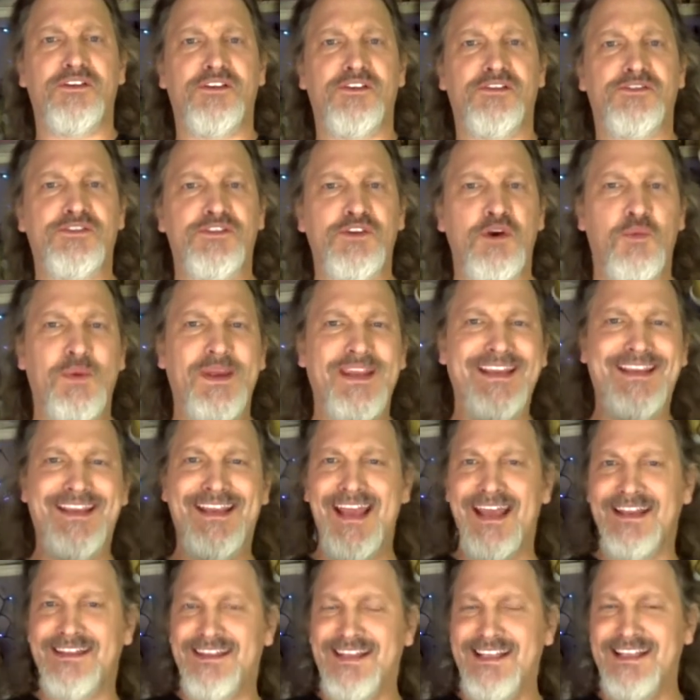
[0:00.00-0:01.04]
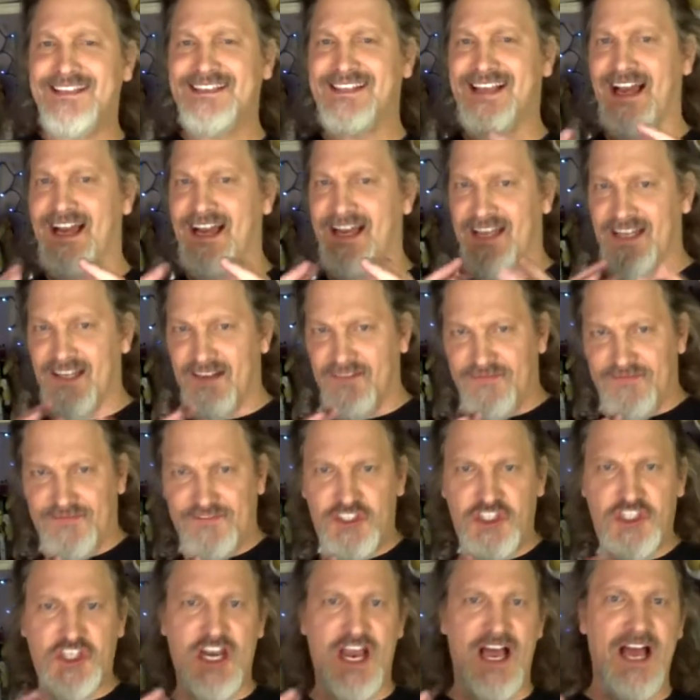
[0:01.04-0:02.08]
So we get these kind of
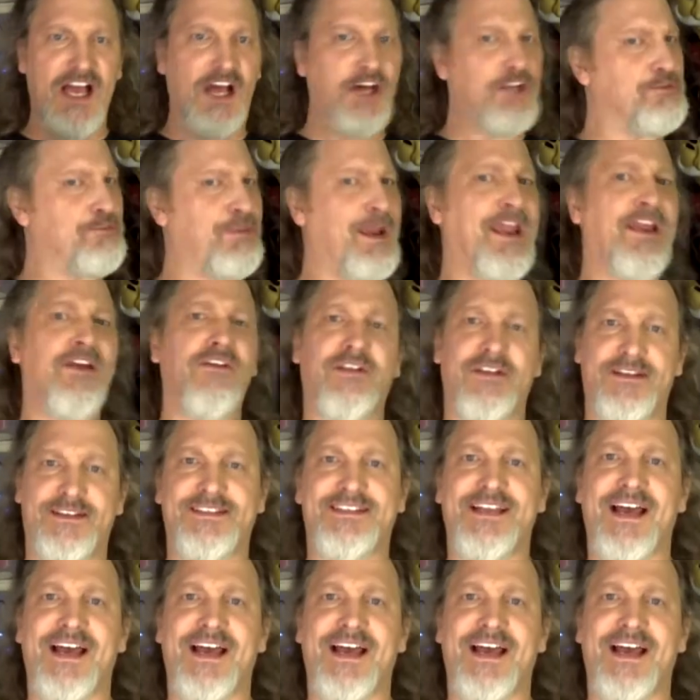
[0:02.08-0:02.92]
child-parent